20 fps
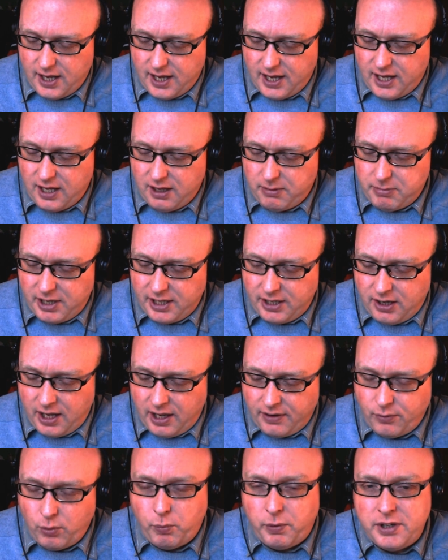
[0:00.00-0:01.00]
And I
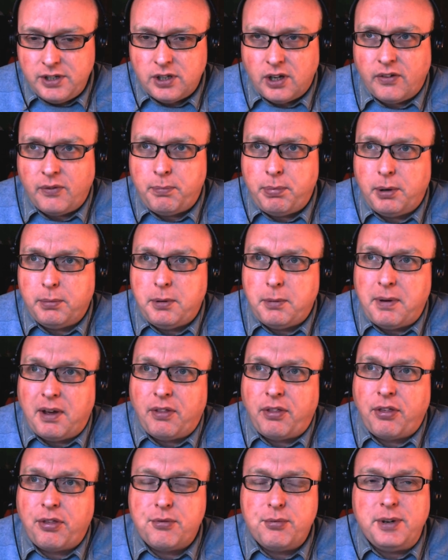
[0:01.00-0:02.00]
have a window of probably
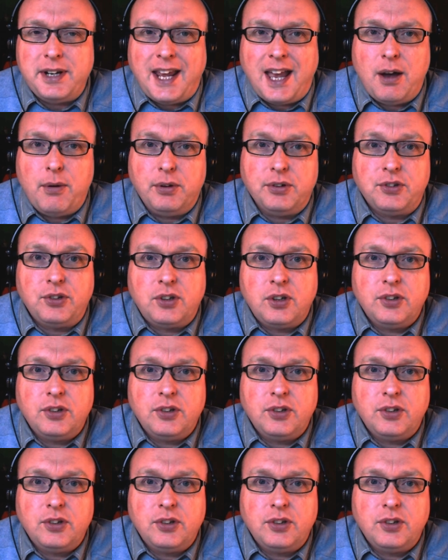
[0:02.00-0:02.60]
about 3 hours,